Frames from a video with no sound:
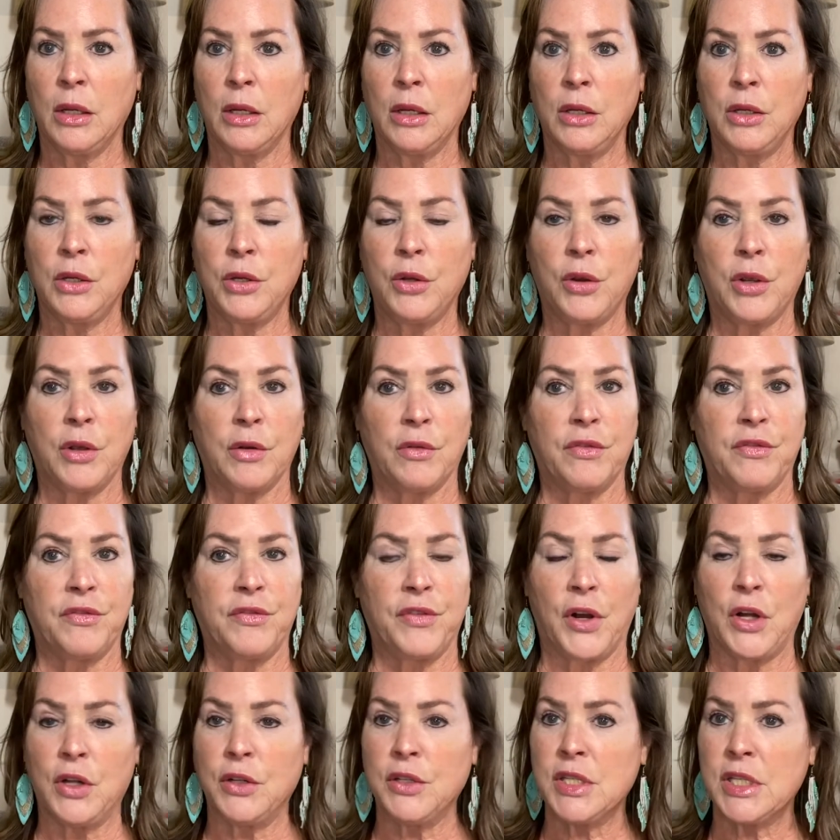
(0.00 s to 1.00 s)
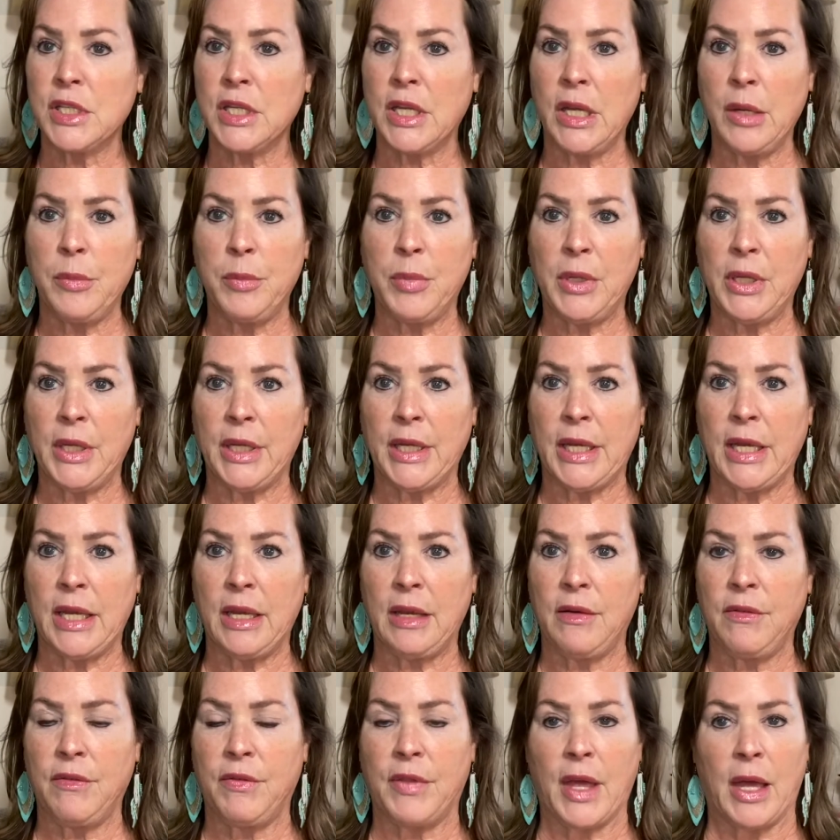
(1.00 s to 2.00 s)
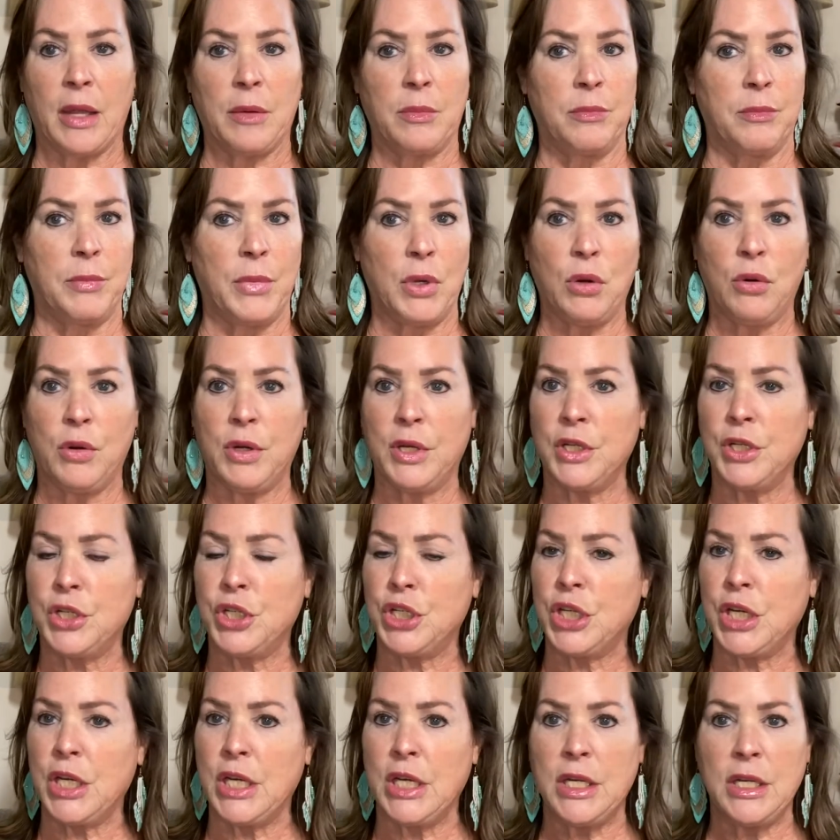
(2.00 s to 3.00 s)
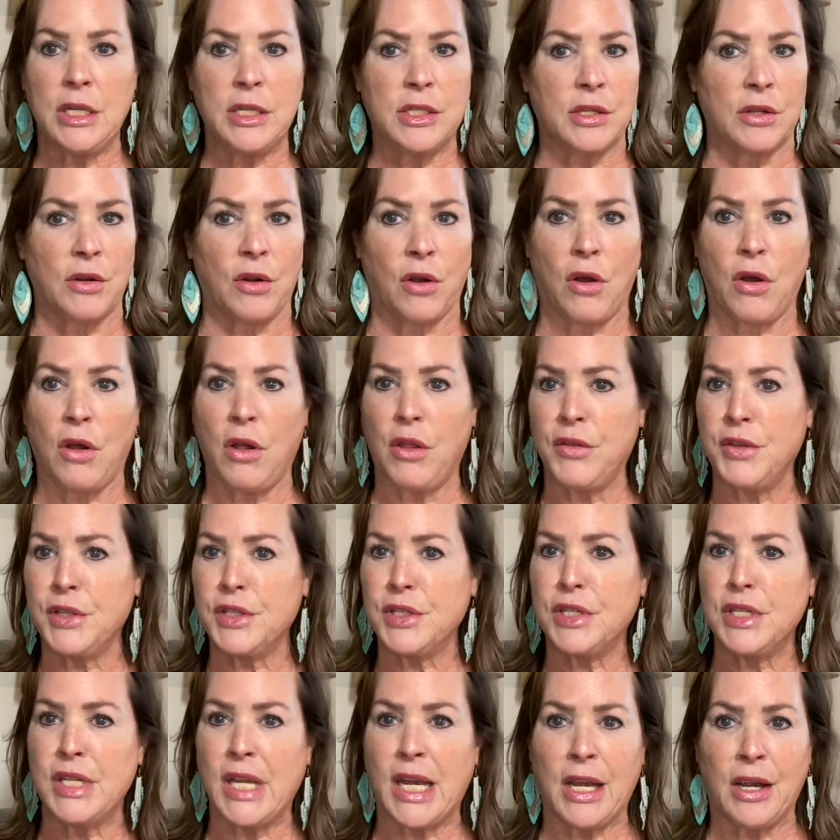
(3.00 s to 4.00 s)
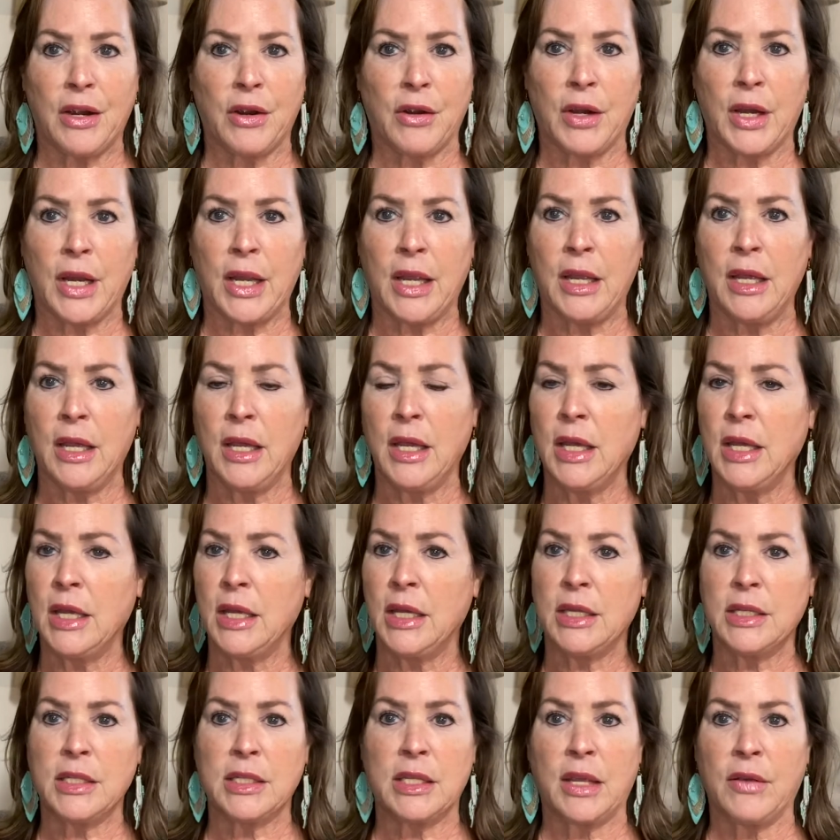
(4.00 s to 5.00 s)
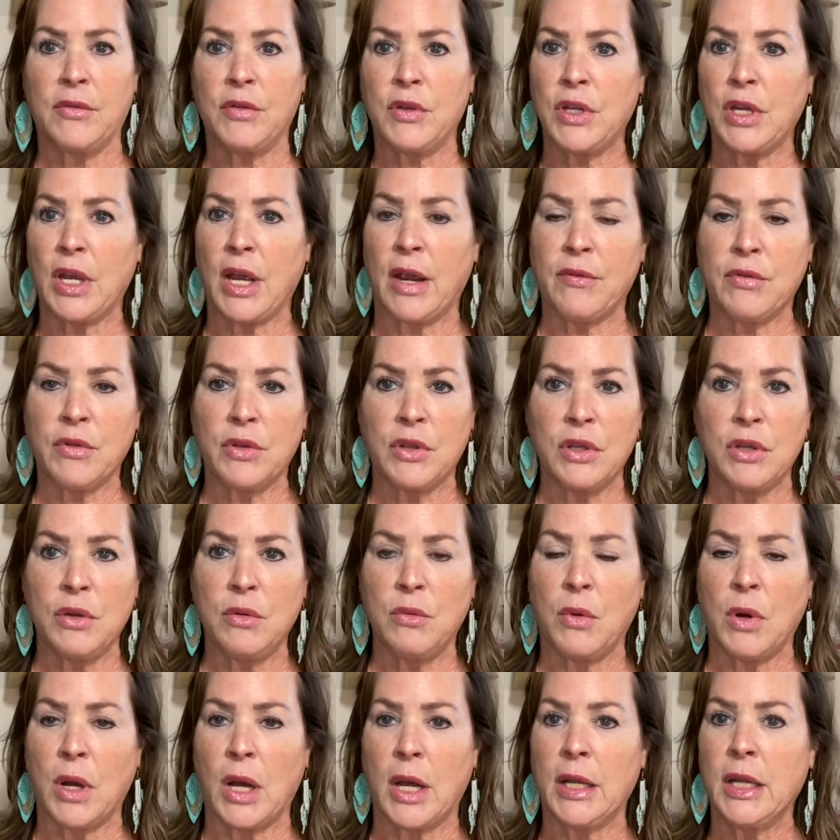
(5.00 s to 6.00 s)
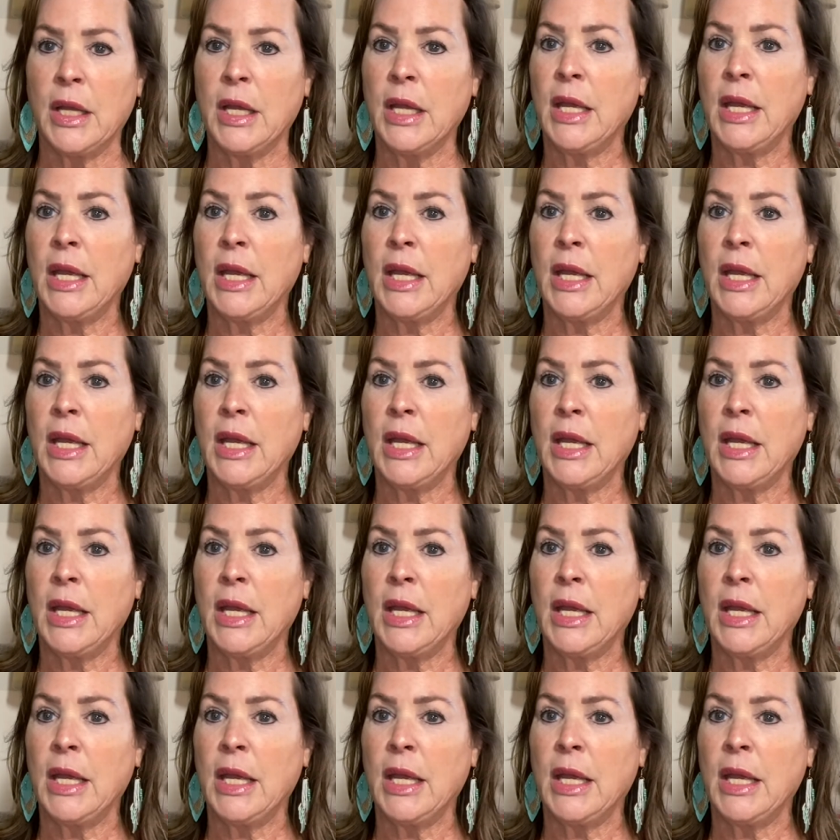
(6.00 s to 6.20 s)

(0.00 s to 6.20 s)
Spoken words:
You can falsely believe that milk and cheese and all this dairy is giving you everything you want.